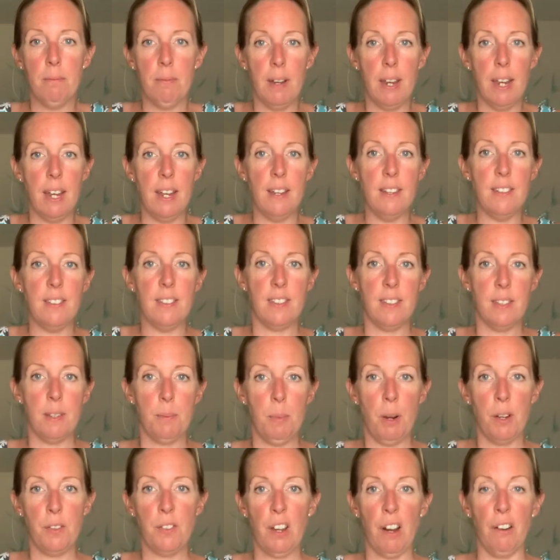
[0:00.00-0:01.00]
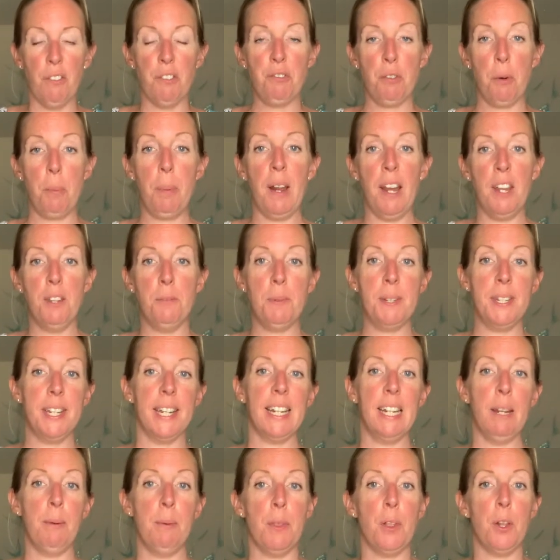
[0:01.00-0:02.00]
is the most comfortable place,
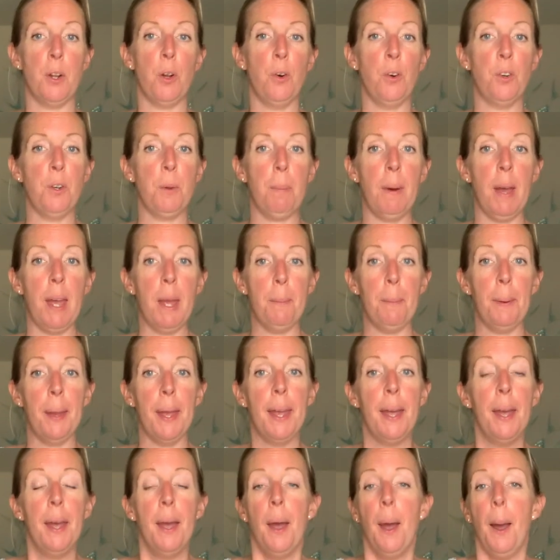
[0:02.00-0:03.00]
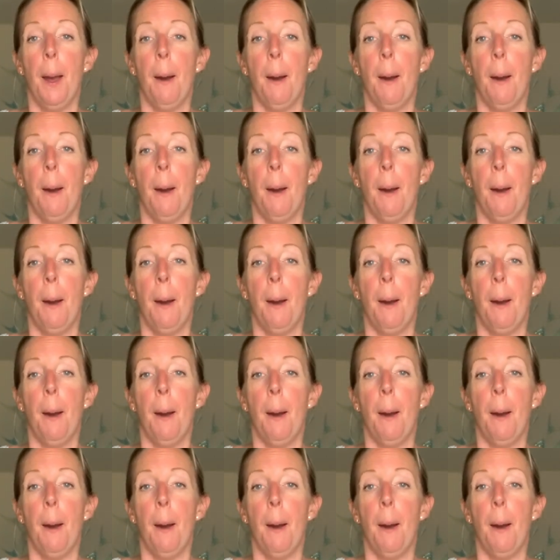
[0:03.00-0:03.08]
particularly with an older baby.